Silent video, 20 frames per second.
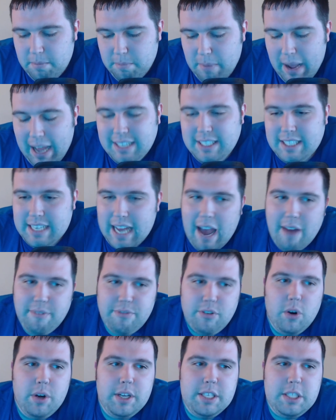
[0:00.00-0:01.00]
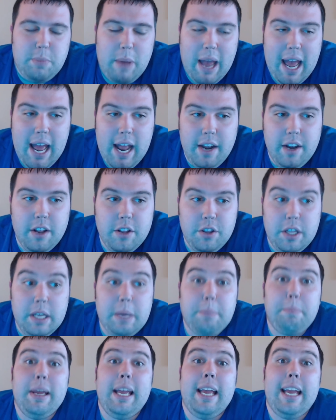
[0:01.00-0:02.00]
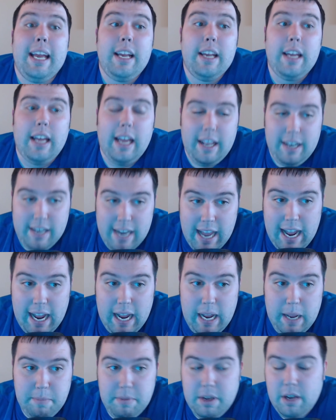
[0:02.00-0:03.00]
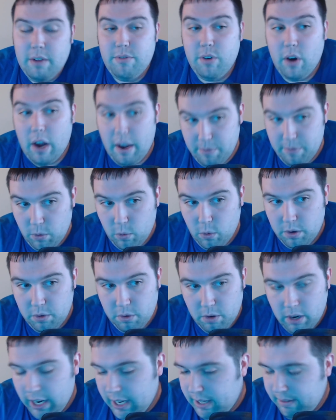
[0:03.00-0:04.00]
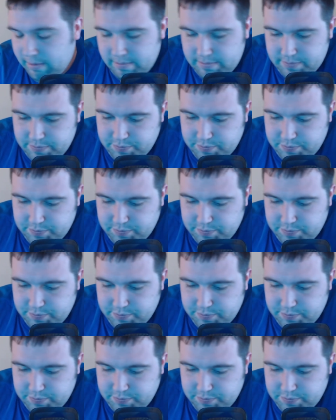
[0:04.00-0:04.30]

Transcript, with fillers: Matt Stafford has been the big name for everyone, right?